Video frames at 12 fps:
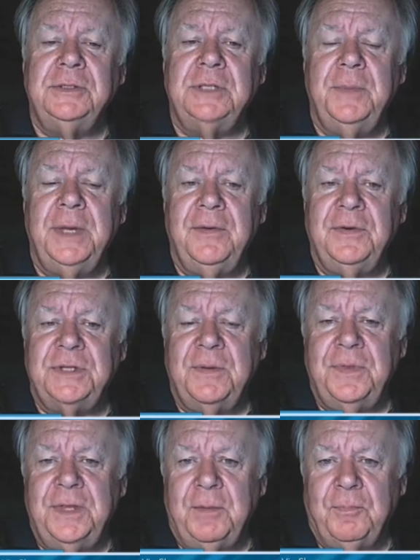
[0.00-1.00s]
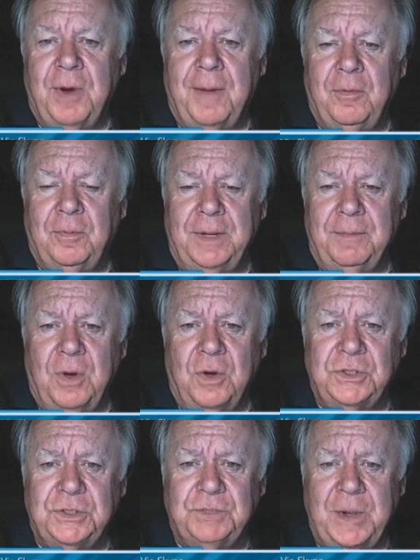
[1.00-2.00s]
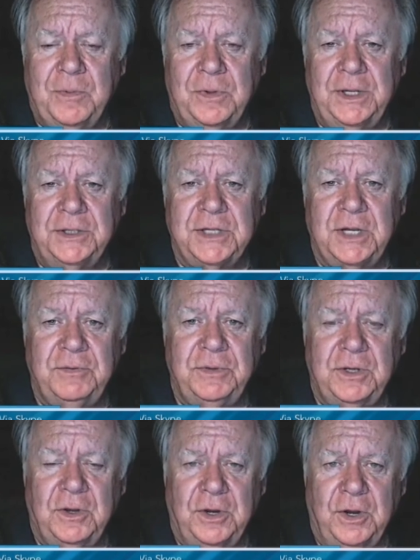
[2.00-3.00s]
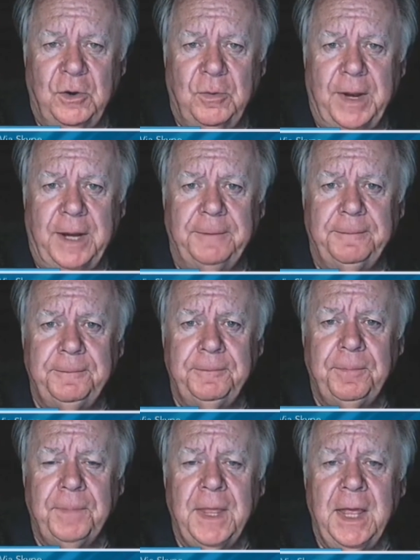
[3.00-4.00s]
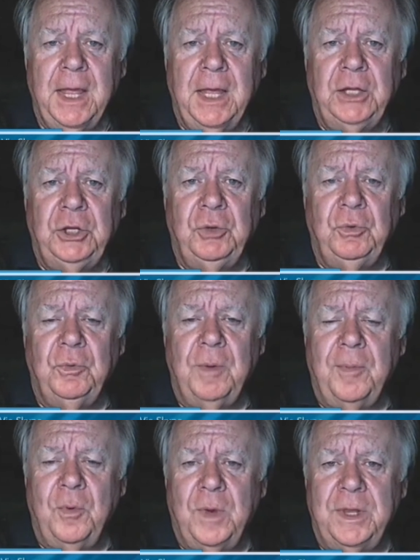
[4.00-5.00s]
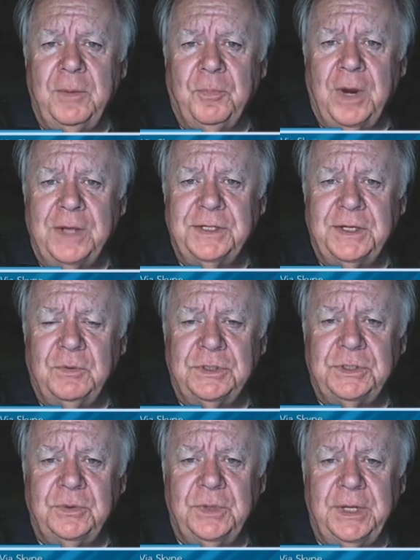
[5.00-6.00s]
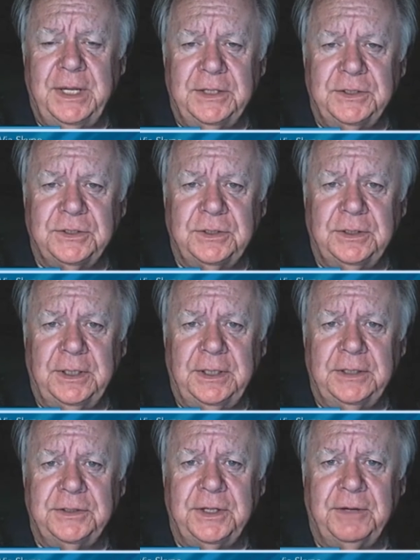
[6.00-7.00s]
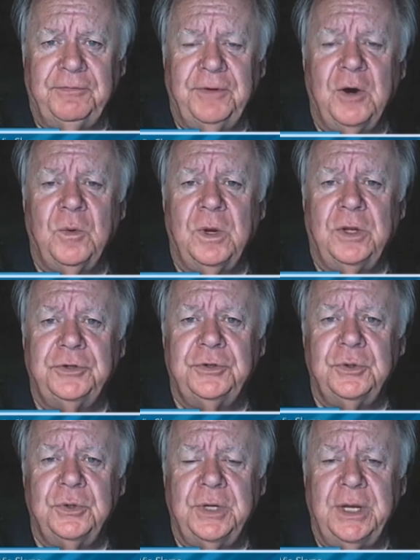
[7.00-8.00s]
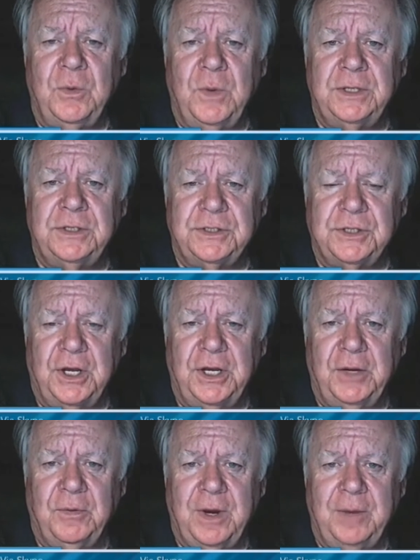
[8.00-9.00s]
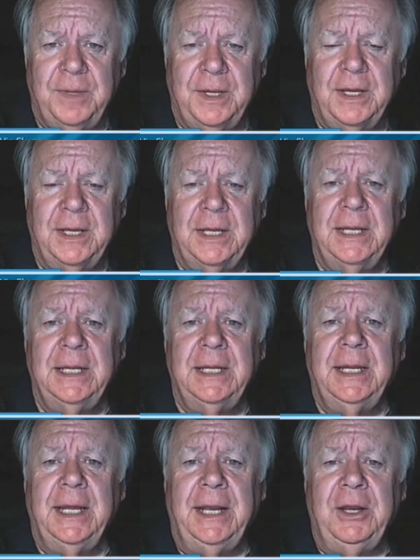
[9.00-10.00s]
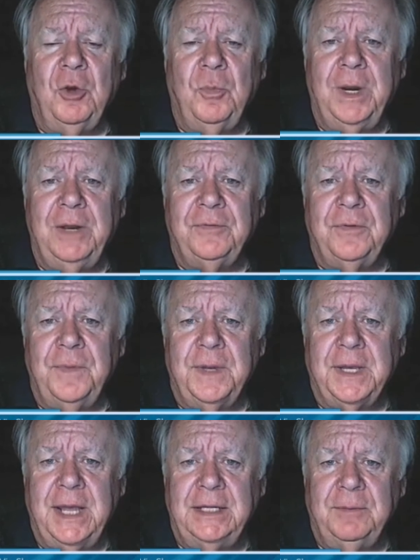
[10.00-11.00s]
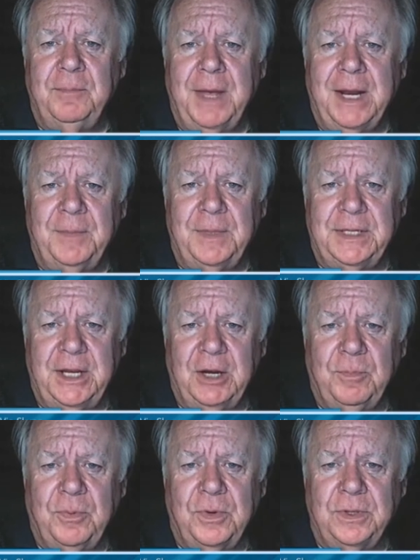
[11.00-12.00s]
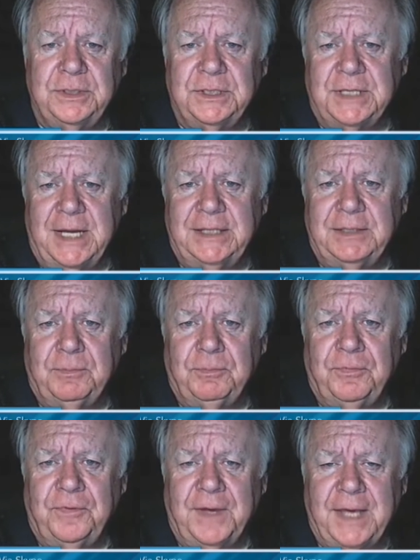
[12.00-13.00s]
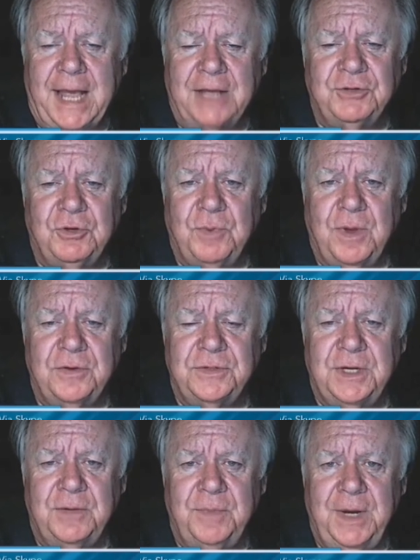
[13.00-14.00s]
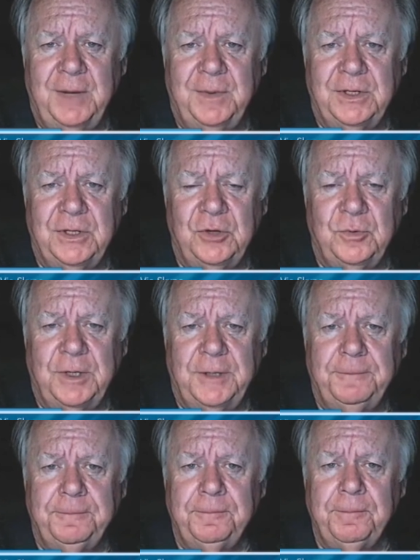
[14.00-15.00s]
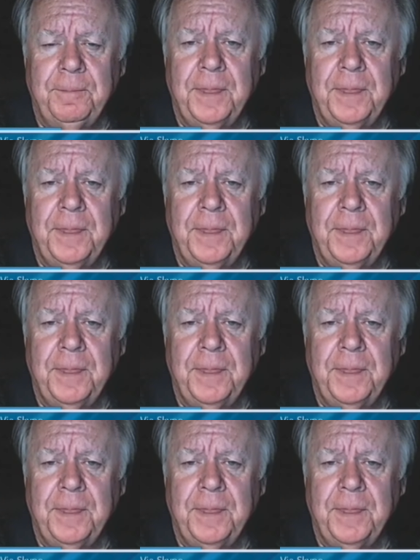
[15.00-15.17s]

let me give you something that probably most people in this country don't know about. Do you remember when the president was doing his his uh, farewell tour and he went to Saudi Arabia, and nobody from the kingdom met him at the airport, just right. like the Castro brothers didn't meet him in Cuba. Right.